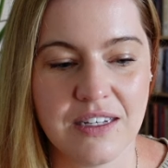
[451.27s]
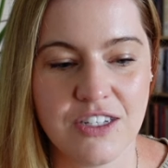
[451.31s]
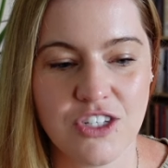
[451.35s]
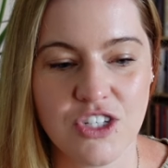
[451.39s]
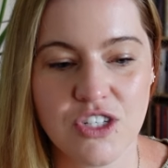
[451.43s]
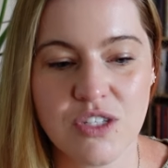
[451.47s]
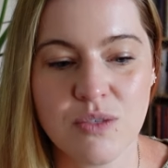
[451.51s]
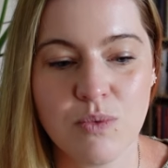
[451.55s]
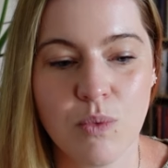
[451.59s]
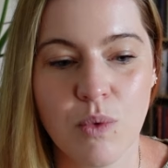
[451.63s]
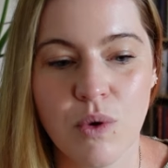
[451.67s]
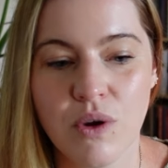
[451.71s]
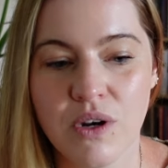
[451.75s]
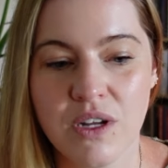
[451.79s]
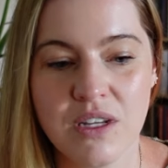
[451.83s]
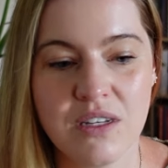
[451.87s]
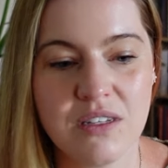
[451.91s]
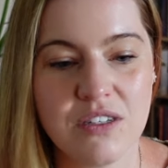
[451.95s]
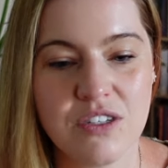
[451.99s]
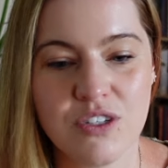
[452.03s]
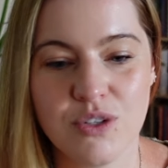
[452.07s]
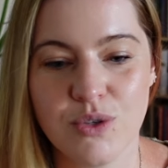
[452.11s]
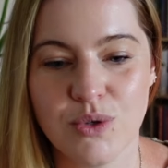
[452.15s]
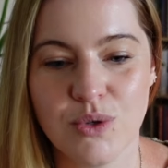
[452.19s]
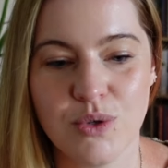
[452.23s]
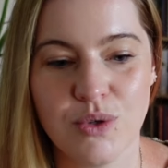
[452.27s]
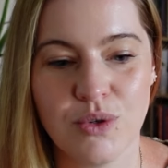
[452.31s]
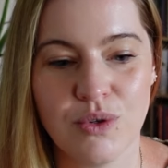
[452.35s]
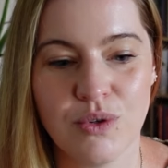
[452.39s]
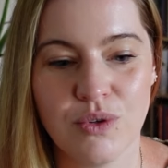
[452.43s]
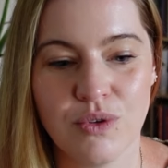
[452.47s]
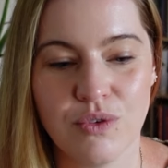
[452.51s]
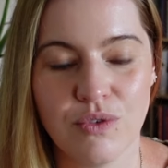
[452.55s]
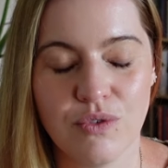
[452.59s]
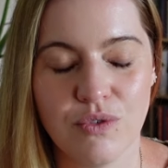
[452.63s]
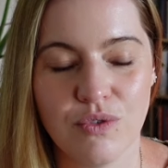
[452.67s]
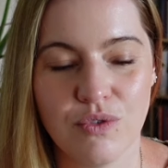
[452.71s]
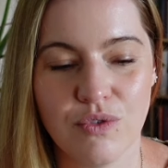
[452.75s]
just wanted
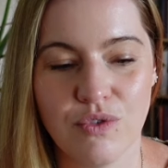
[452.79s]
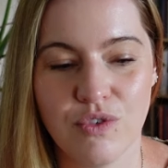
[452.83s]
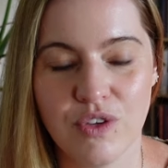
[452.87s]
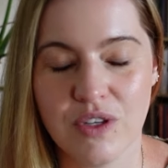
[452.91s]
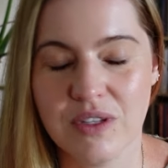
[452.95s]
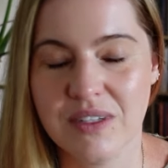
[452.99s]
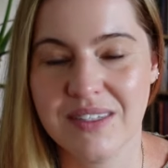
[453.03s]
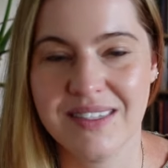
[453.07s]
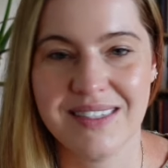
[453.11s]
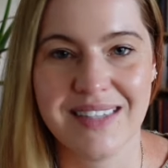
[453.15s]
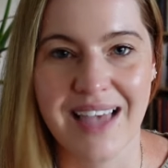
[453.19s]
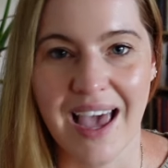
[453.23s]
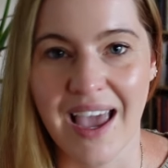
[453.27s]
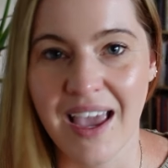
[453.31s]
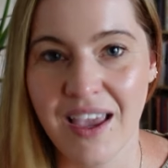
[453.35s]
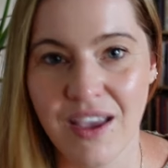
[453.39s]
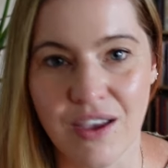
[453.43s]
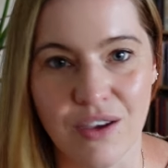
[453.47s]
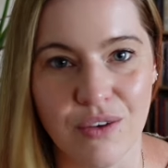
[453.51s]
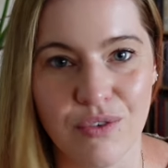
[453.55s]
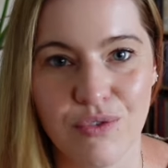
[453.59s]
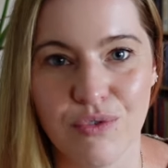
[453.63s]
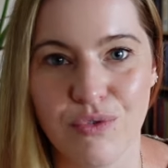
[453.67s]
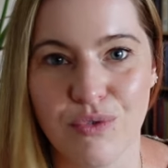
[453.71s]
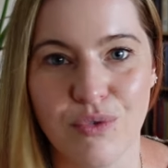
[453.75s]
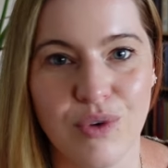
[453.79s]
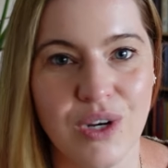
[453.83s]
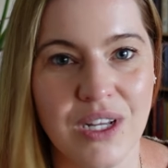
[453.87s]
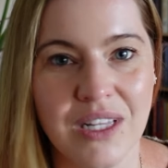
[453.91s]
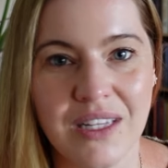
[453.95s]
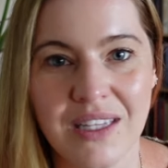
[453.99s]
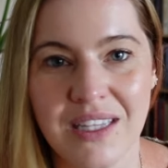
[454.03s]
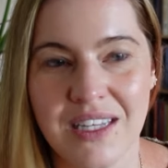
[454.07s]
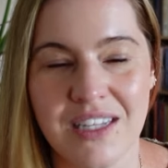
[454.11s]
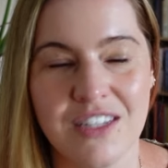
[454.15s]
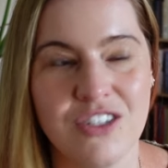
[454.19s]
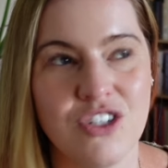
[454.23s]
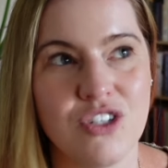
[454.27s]
to feel safe,
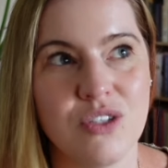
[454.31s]
really.